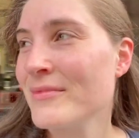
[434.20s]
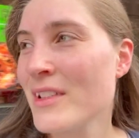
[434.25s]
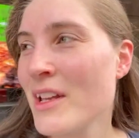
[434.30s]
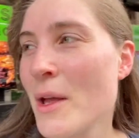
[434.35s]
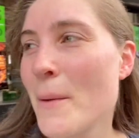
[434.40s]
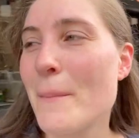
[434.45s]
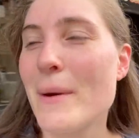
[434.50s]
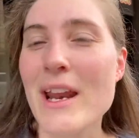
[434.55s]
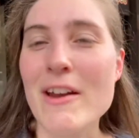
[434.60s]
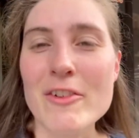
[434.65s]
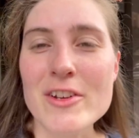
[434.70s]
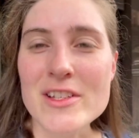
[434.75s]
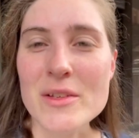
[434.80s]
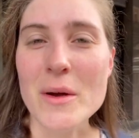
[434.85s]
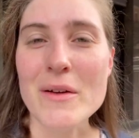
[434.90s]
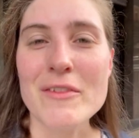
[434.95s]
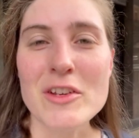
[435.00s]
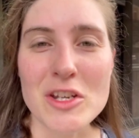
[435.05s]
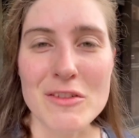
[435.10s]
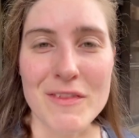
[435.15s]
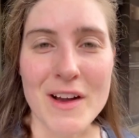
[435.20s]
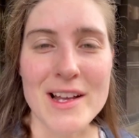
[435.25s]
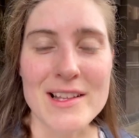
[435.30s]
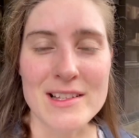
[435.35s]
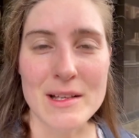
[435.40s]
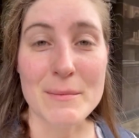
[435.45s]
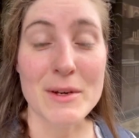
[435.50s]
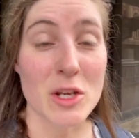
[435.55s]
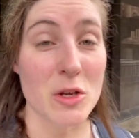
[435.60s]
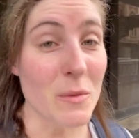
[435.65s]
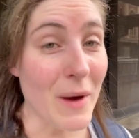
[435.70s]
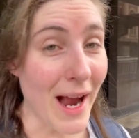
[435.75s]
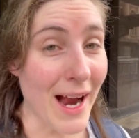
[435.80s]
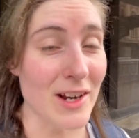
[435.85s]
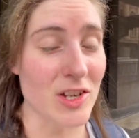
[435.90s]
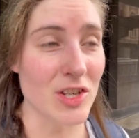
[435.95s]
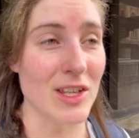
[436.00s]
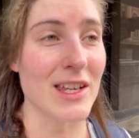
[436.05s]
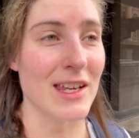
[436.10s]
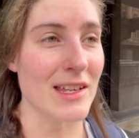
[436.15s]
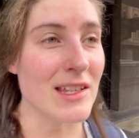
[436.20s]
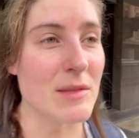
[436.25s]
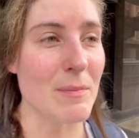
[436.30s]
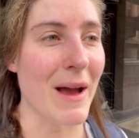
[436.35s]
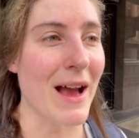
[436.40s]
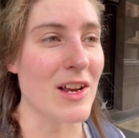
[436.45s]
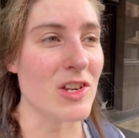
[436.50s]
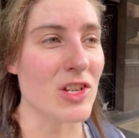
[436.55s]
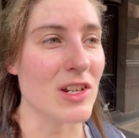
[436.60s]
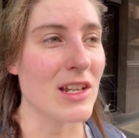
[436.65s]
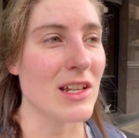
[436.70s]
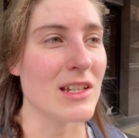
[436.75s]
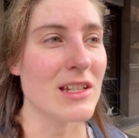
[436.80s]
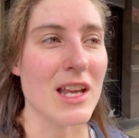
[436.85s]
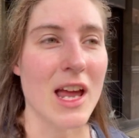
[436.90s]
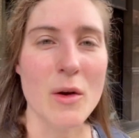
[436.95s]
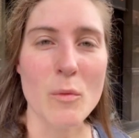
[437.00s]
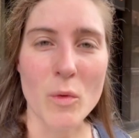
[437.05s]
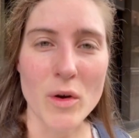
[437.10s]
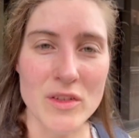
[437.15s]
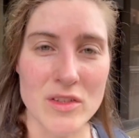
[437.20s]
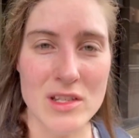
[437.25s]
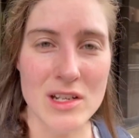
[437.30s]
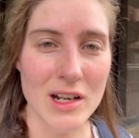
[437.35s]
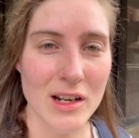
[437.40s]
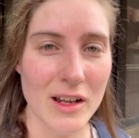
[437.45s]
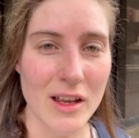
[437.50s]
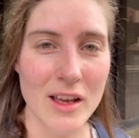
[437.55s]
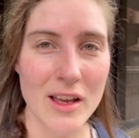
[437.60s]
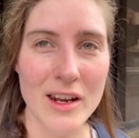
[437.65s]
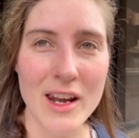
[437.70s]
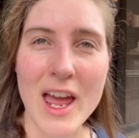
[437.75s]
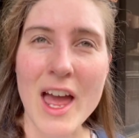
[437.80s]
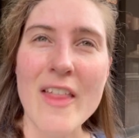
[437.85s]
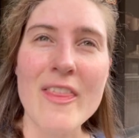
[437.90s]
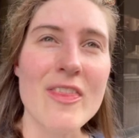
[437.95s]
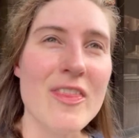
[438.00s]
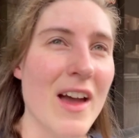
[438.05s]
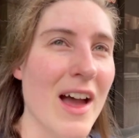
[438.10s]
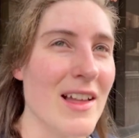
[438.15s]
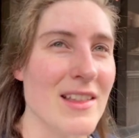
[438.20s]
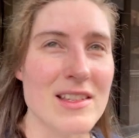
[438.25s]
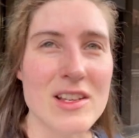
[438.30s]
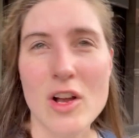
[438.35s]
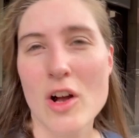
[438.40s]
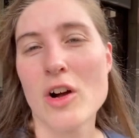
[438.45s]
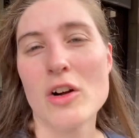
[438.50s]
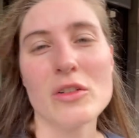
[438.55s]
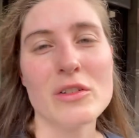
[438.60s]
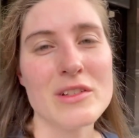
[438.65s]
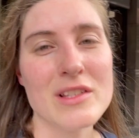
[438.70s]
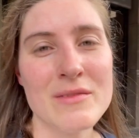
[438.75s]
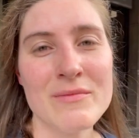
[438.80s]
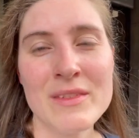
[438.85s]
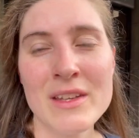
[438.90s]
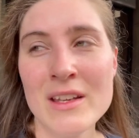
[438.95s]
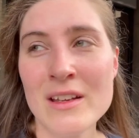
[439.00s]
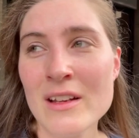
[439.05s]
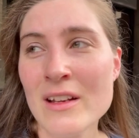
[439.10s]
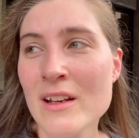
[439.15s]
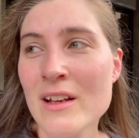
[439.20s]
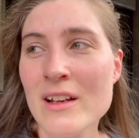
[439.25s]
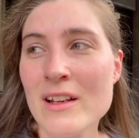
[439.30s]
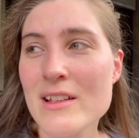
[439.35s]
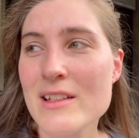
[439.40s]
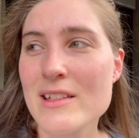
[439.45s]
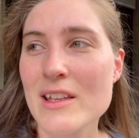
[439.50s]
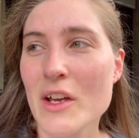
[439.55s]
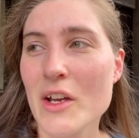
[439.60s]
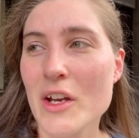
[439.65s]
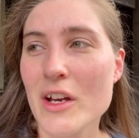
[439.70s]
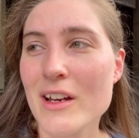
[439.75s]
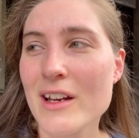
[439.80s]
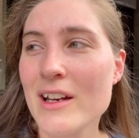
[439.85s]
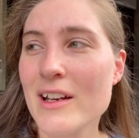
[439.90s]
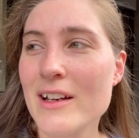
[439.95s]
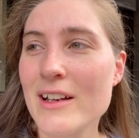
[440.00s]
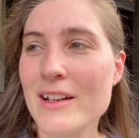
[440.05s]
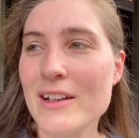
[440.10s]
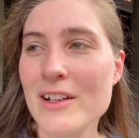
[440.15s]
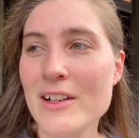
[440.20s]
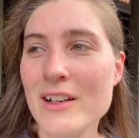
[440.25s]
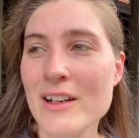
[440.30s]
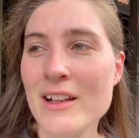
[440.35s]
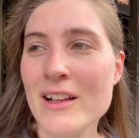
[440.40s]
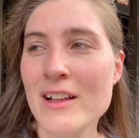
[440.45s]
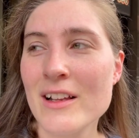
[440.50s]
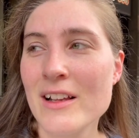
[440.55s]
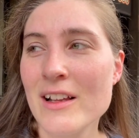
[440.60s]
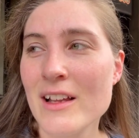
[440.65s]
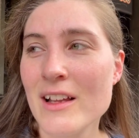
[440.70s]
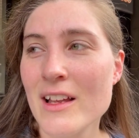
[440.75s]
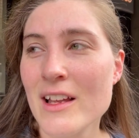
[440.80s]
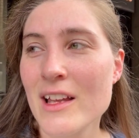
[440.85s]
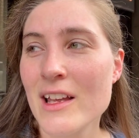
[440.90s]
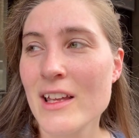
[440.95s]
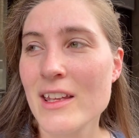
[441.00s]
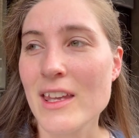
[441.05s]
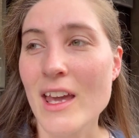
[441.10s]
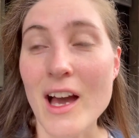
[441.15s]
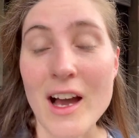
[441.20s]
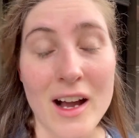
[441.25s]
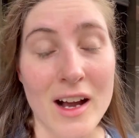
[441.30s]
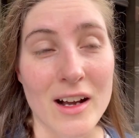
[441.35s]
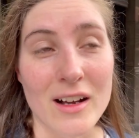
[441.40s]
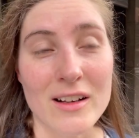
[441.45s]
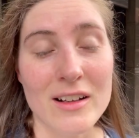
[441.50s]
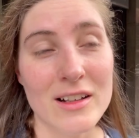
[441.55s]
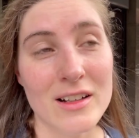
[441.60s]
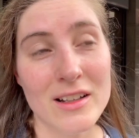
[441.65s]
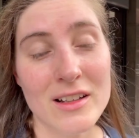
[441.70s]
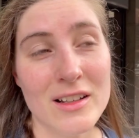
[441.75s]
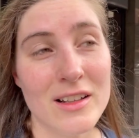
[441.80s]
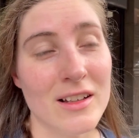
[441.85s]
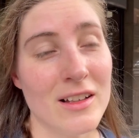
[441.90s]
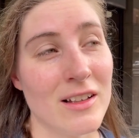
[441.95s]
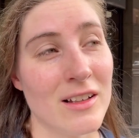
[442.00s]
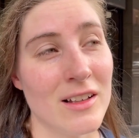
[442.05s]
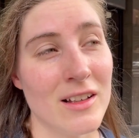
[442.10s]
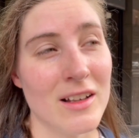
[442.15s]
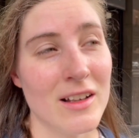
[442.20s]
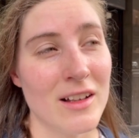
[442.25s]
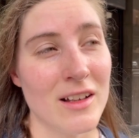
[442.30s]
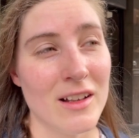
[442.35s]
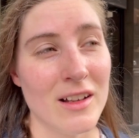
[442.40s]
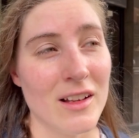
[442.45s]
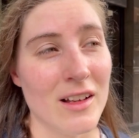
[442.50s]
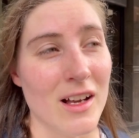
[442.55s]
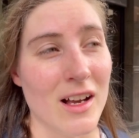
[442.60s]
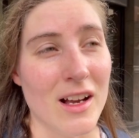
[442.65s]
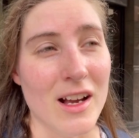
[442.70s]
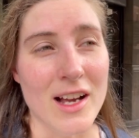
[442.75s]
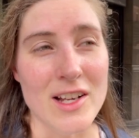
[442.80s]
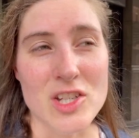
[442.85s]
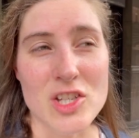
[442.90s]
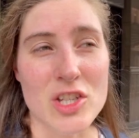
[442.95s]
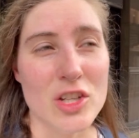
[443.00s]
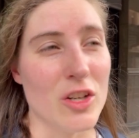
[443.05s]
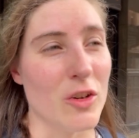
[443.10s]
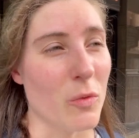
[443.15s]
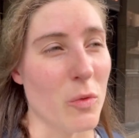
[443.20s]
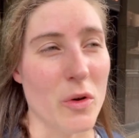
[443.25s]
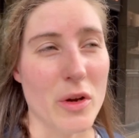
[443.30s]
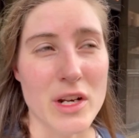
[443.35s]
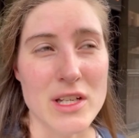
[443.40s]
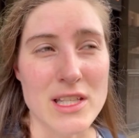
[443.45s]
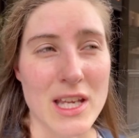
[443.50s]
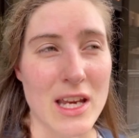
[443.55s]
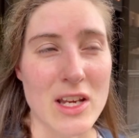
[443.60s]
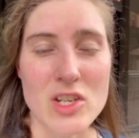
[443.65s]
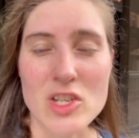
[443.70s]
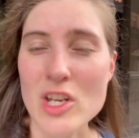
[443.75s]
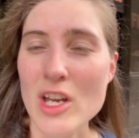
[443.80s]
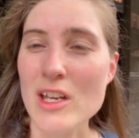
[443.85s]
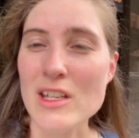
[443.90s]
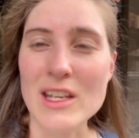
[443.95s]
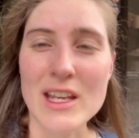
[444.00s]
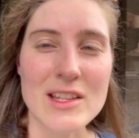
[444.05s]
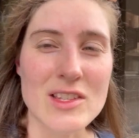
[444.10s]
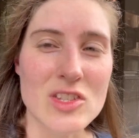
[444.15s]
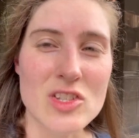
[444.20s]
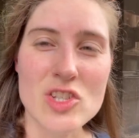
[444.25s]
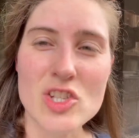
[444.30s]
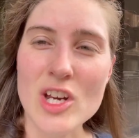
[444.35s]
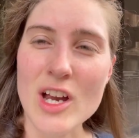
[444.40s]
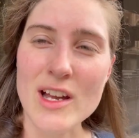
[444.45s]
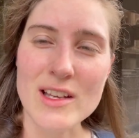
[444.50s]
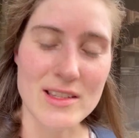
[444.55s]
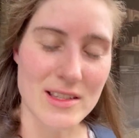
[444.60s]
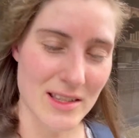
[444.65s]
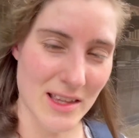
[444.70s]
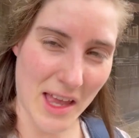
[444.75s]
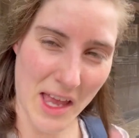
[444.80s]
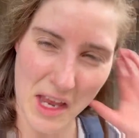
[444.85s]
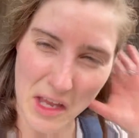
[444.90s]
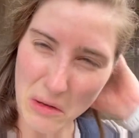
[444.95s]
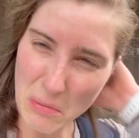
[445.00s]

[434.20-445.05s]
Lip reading: But every so often you find somebody who actually is passionate and wants to learn, and that's gold. So, yeah. Should have worn a t-shirt. It's just like,